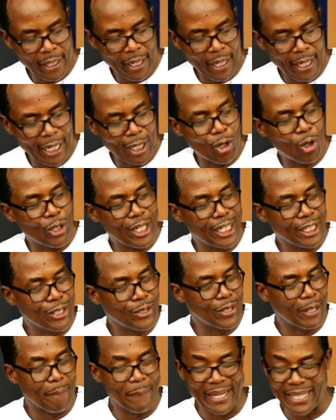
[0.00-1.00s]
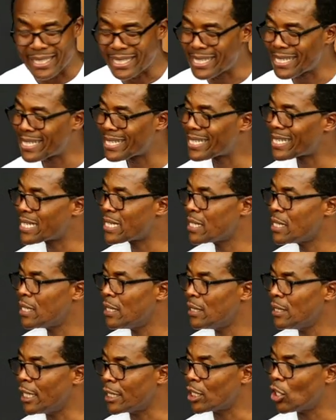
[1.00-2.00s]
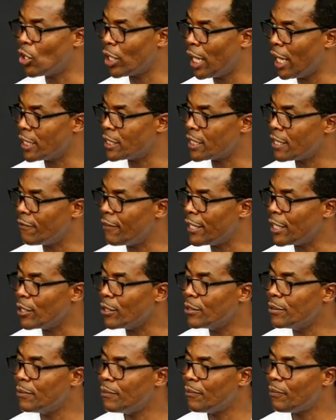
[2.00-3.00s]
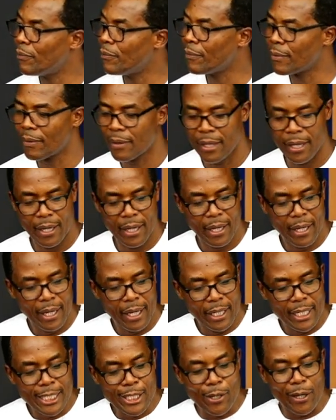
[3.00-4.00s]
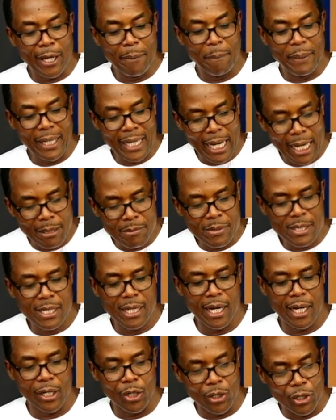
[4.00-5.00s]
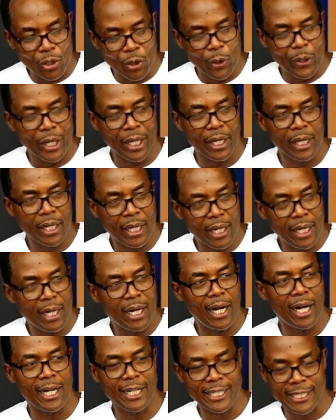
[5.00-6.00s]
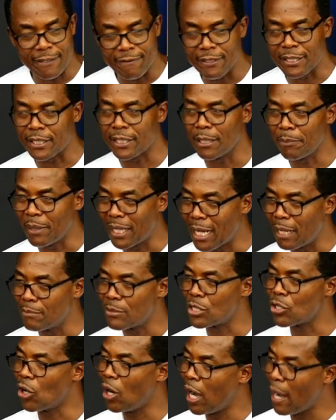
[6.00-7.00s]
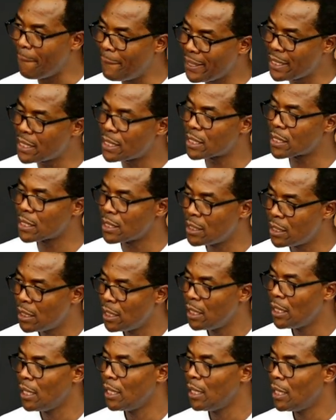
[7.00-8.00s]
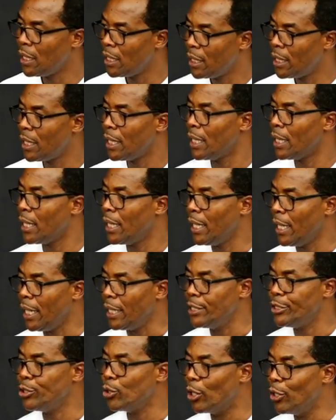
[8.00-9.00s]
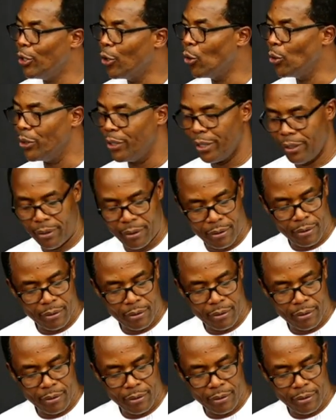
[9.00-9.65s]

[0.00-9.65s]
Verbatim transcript: according to the means that God has given you. So it becomes an ongoing activity, it becomes your habit, and you are known